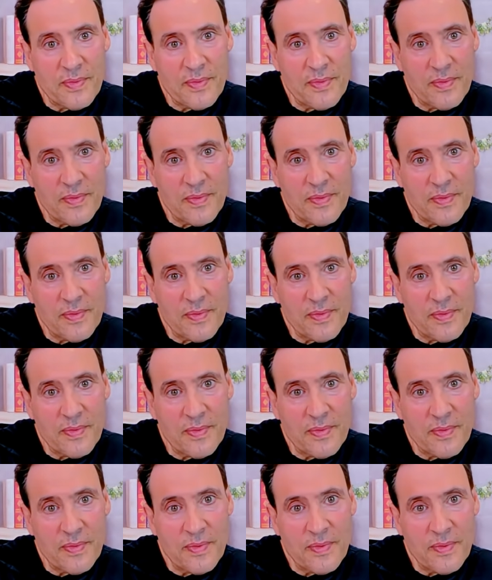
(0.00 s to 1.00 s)

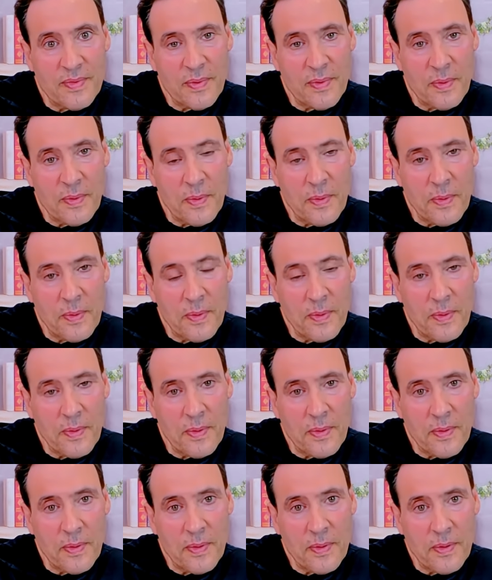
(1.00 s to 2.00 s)

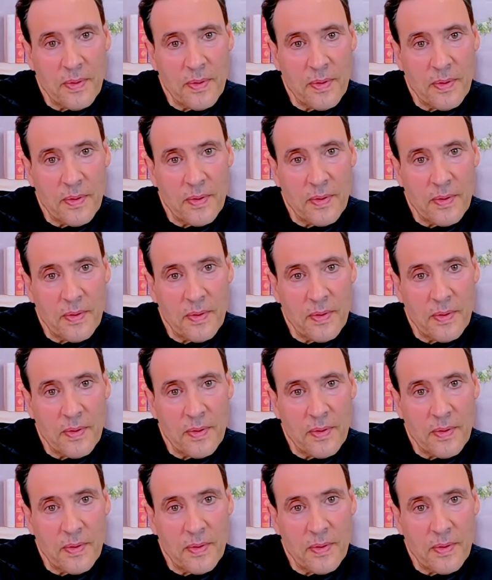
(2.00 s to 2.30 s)
(silent)